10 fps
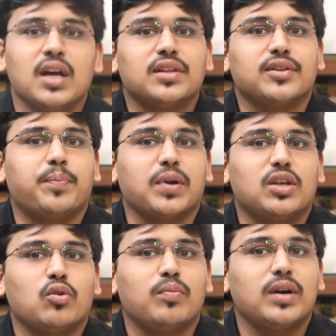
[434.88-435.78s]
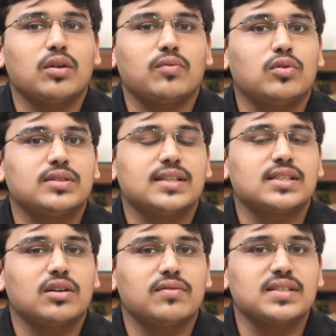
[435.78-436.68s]
The procurement of goods and
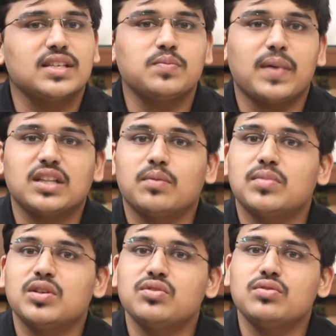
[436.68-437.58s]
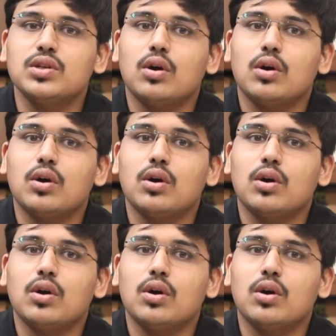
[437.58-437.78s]
services by the ministry